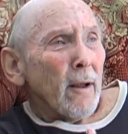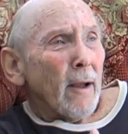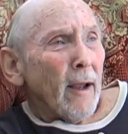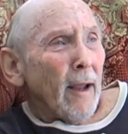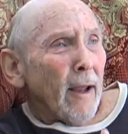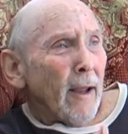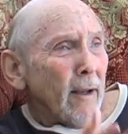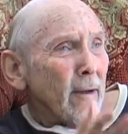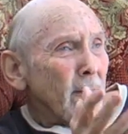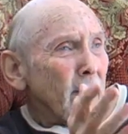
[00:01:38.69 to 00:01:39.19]

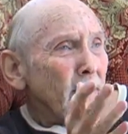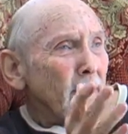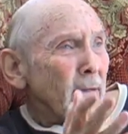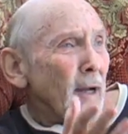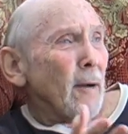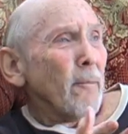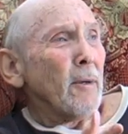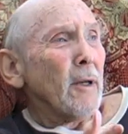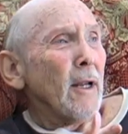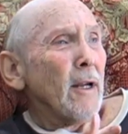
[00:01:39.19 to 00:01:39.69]
and
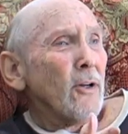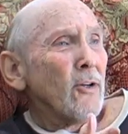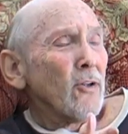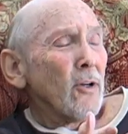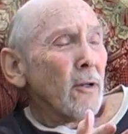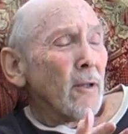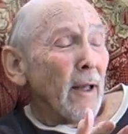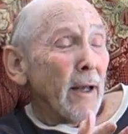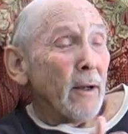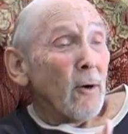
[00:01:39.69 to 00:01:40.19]

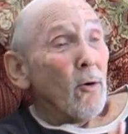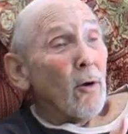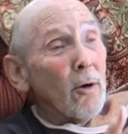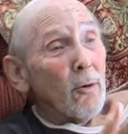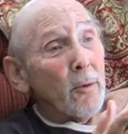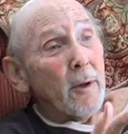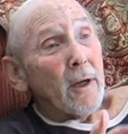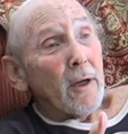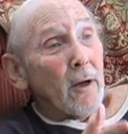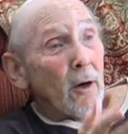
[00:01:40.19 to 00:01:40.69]
domination, like all
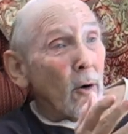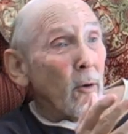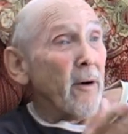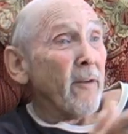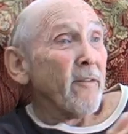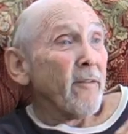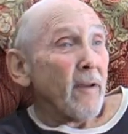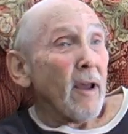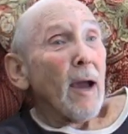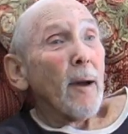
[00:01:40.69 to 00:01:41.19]
we know
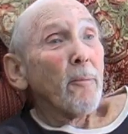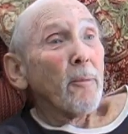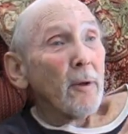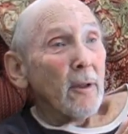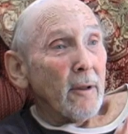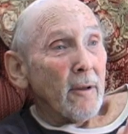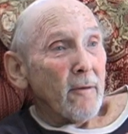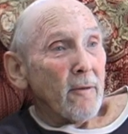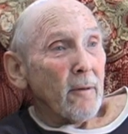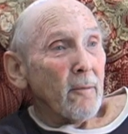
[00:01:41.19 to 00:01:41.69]
is
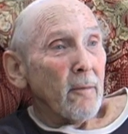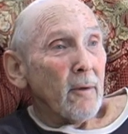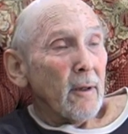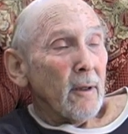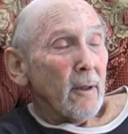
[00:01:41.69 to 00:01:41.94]
capitalism.